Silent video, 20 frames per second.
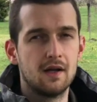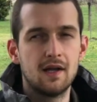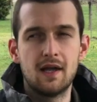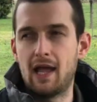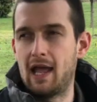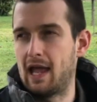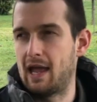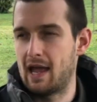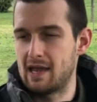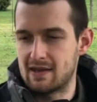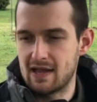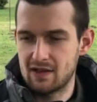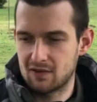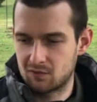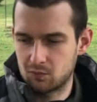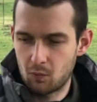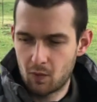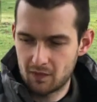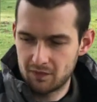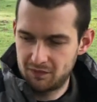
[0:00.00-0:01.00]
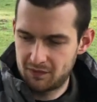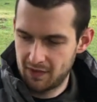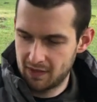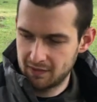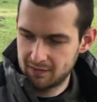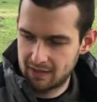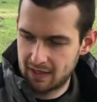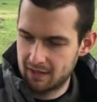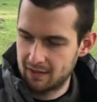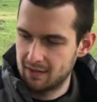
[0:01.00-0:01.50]
And that's one thing
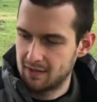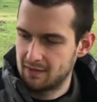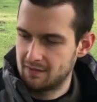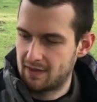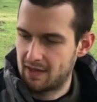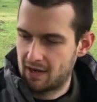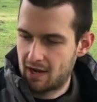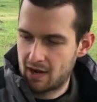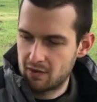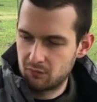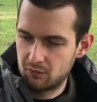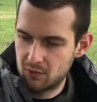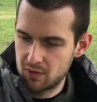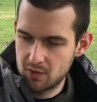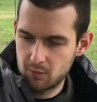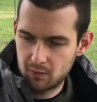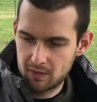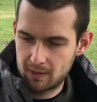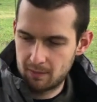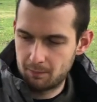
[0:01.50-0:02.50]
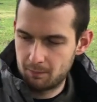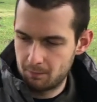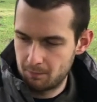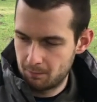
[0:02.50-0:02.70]
that I really want to